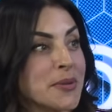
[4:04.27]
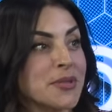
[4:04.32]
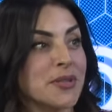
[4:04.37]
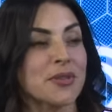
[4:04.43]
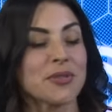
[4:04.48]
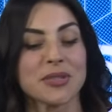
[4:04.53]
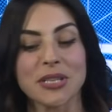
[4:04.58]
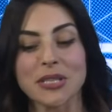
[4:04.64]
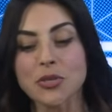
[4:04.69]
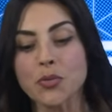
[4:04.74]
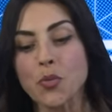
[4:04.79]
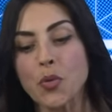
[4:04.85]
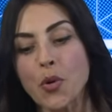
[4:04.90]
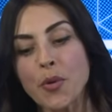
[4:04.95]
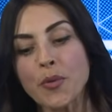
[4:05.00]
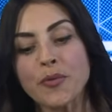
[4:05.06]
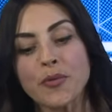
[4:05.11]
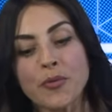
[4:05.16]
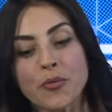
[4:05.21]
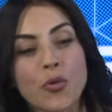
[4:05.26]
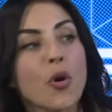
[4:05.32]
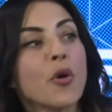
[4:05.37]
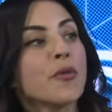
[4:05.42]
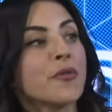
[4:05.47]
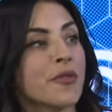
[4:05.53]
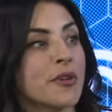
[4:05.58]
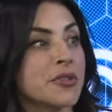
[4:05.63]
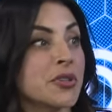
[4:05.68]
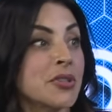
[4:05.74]
So it was this role
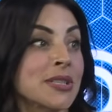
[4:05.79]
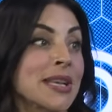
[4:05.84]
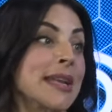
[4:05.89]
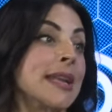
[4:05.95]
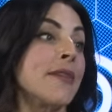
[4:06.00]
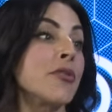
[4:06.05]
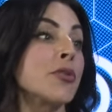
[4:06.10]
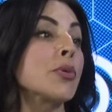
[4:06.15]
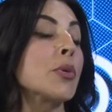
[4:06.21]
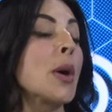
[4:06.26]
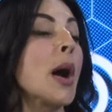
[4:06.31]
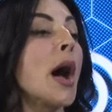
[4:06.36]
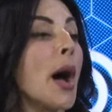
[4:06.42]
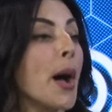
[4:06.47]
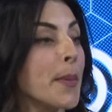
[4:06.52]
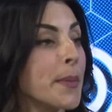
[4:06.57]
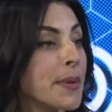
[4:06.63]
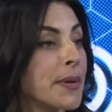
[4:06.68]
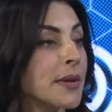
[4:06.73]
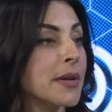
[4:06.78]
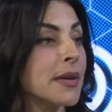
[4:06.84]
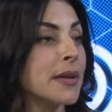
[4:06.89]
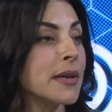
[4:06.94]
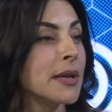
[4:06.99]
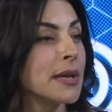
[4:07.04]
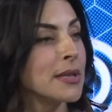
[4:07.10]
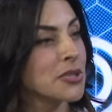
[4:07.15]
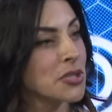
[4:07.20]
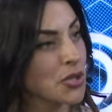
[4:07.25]
reversal because I never grew up
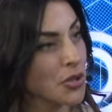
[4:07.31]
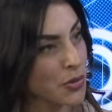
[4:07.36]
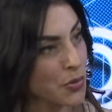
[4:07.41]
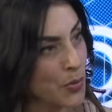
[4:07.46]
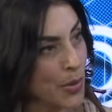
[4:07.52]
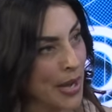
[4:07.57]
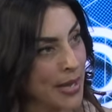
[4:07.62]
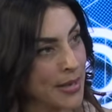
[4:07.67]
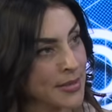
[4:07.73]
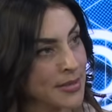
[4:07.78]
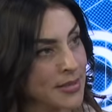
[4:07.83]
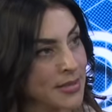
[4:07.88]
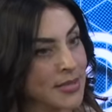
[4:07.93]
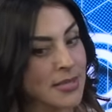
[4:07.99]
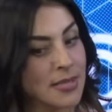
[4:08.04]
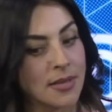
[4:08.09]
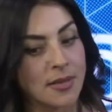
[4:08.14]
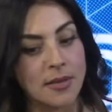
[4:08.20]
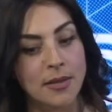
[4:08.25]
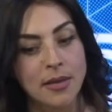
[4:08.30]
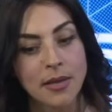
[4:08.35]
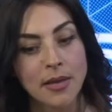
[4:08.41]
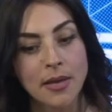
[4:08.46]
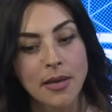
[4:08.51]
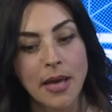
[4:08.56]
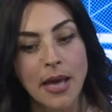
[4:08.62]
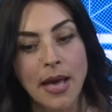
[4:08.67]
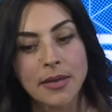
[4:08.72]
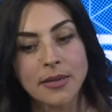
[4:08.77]
in certain ways and still
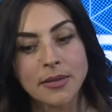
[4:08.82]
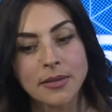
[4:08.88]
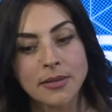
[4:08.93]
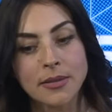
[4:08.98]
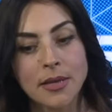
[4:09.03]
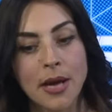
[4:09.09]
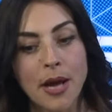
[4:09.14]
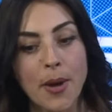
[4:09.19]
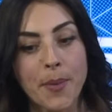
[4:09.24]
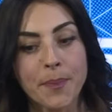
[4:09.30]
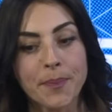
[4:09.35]
hadn't,